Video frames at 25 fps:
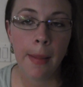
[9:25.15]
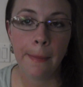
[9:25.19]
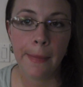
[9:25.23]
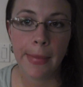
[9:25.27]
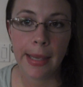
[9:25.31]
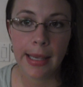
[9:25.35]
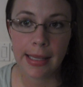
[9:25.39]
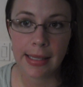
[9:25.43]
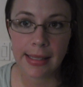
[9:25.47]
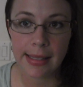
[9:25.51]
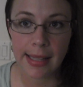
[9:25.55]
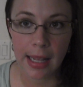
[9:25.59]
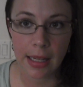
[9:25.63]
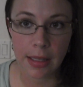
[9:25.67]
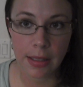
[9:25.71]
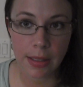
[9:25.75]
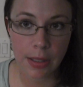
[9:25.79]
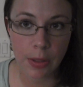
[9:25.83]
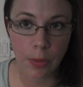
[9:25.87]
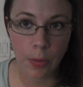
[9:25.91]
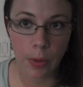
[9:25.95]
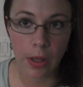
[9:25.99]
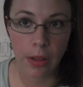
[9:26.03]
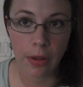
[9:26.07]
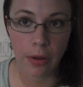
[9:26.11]
because that's
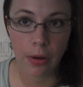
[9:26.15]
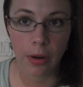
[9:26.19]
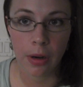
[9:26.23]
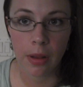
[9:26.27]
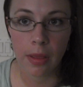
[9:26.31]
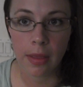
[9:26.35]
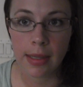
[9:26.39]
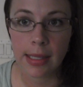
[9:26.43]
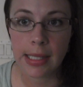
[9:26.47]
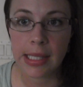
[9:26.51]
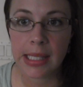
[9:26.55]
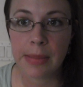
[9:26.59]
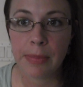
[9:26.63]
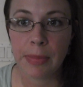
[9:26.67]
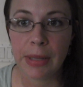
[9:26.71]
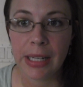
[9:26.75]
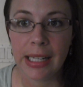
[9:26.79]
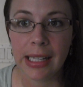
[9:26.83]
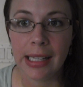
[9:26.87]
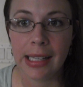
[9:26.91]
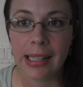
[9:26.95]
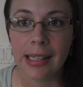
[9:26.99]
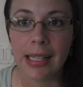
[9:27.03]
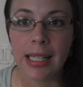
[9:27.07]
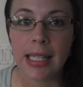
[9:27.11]
the way the earth is
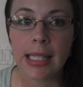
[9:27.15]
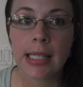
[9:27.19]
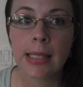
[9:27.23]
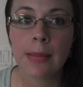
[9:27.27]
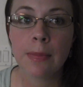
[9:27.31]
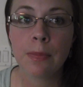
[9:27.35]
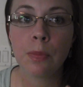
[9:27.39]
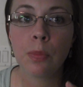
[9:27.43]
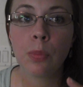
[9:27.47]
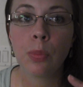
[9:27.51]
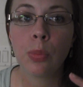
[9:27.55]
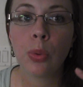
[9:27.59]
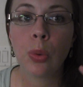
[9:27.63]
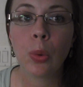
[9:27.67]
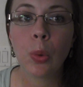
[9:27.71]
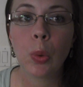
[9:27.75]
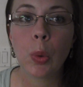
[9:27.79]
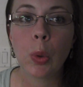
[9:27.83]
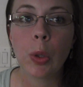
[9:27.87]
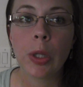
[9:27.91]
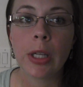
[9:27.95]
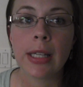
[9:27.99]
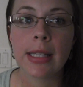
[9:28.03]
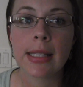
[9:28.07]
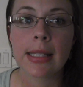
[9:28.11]
spinning and it's
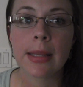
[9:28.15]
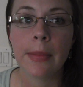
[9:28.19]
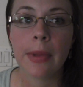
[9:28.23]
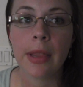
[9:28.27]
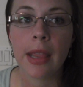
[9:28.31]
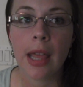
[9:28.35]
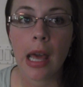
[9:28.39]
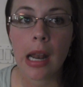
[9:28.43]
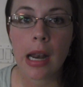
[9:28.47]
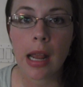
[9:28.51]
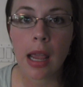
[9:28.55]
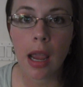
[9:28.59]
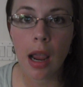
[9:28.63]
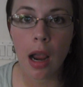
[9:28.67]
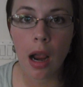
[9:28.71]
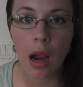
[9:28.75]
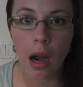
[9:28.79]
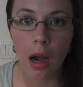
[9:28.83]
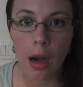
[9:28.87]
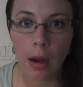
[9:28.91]
pulling some of that air.